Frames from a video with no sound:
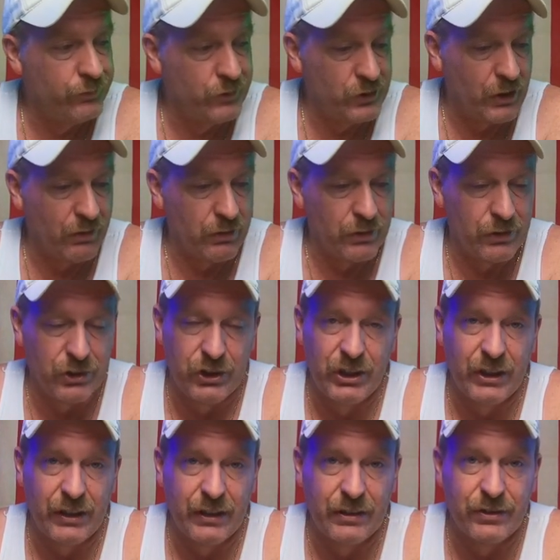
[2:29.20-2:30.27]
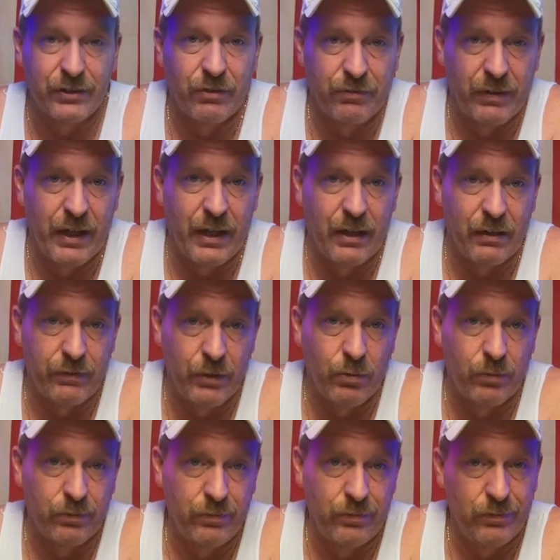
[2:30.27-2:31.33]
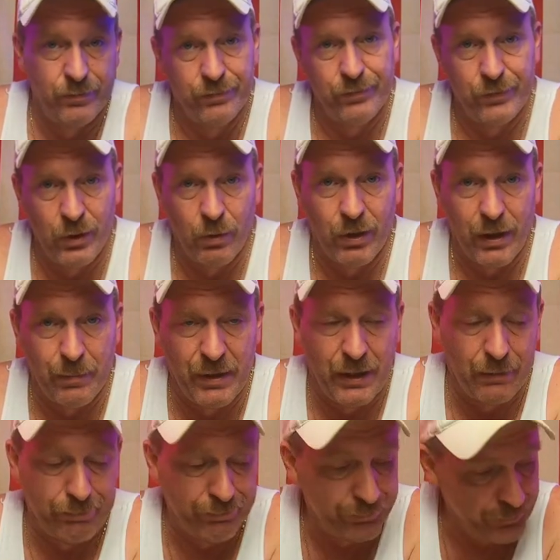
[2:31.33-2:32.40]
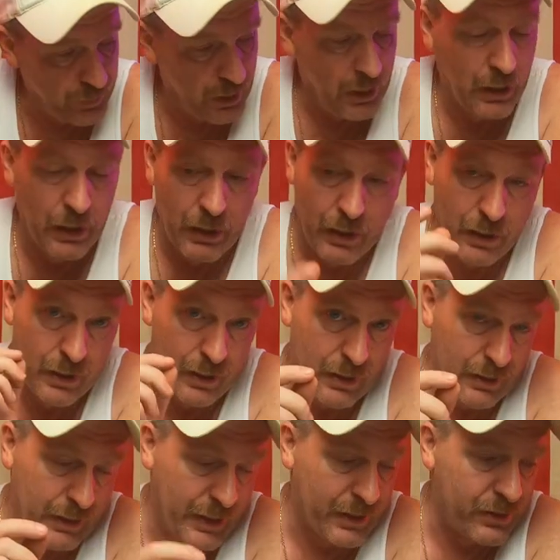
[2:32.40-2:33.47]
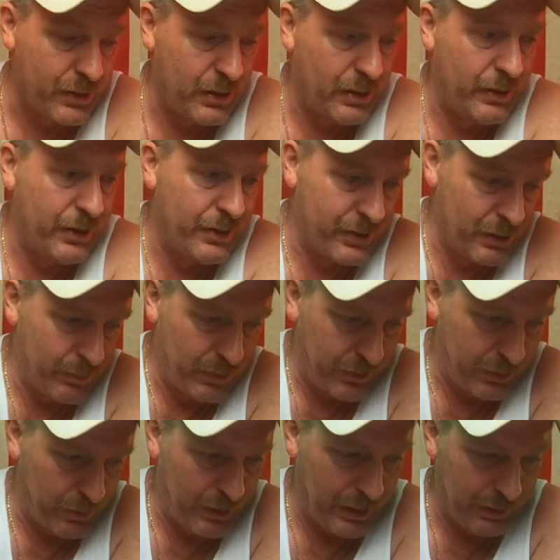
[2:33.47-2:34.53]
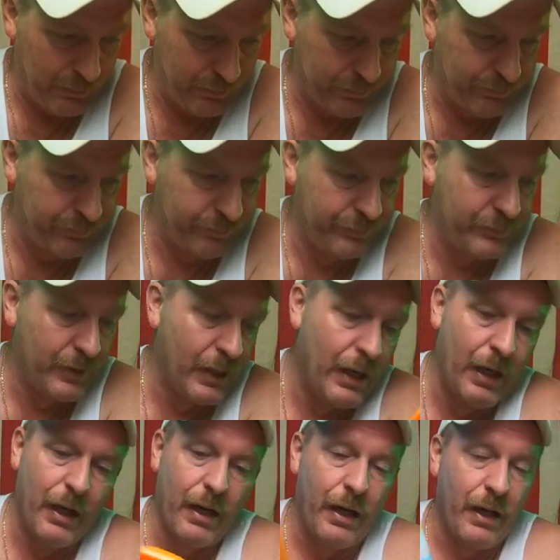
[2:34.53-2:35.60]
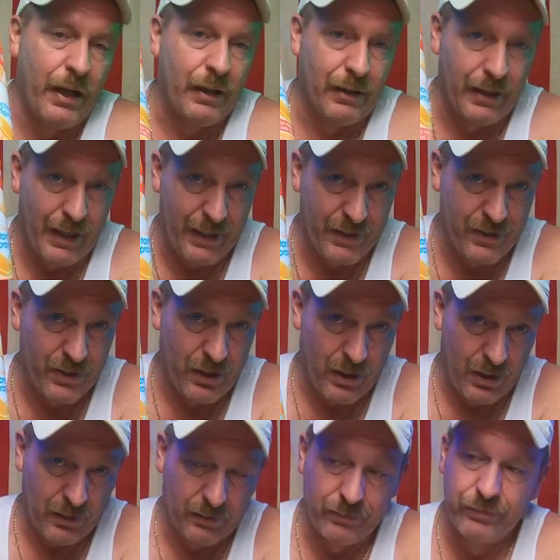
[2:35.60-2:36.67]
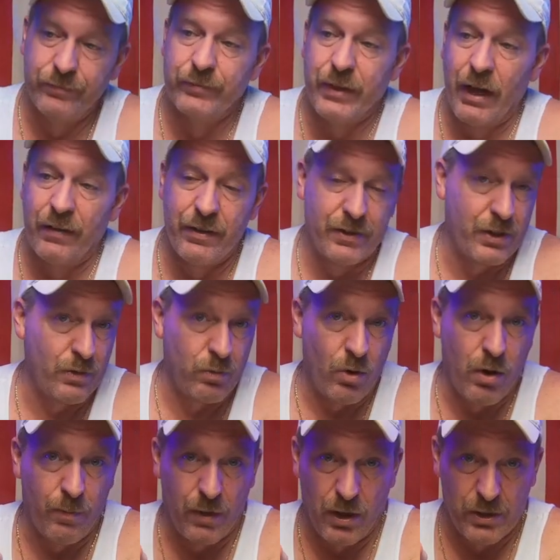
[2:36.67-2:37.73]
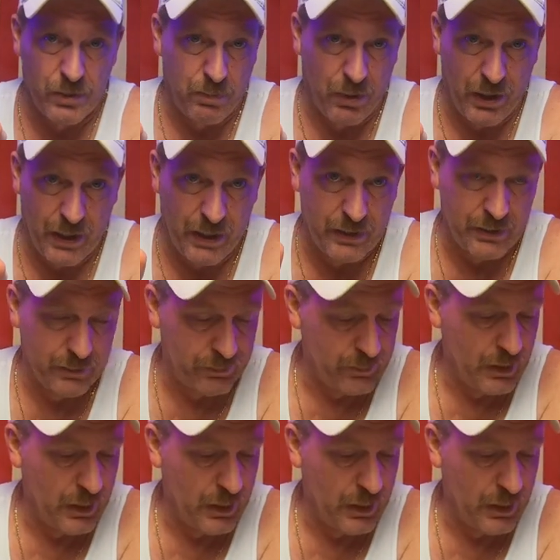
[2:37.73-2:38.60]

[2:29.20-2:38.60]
shoveling shit against a fan, if you know what I mean. Next on the list, number three, Lysol. Now, this is Walmart's brand